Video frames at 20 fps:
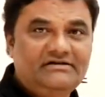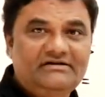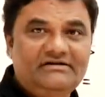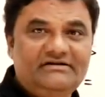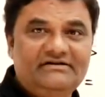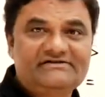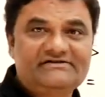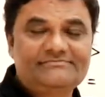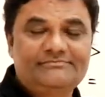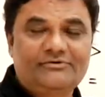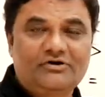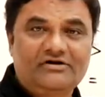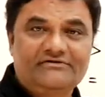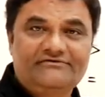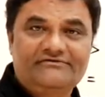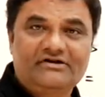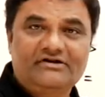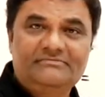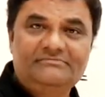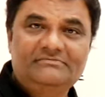It is brought
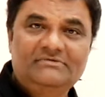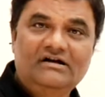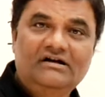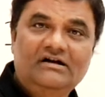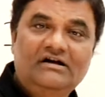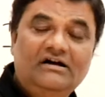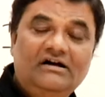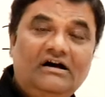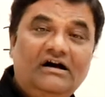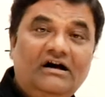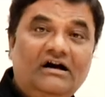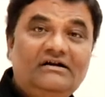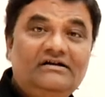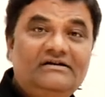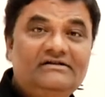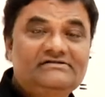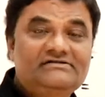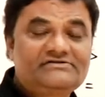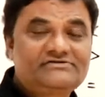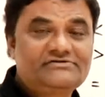from hard
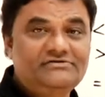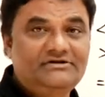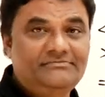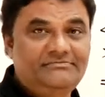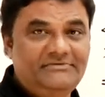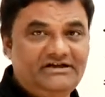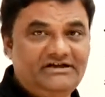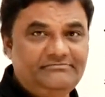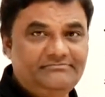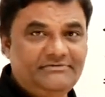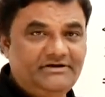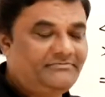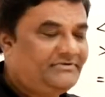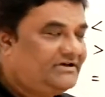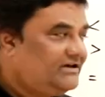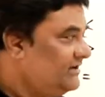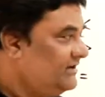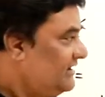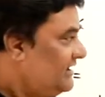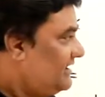disk to the main memory.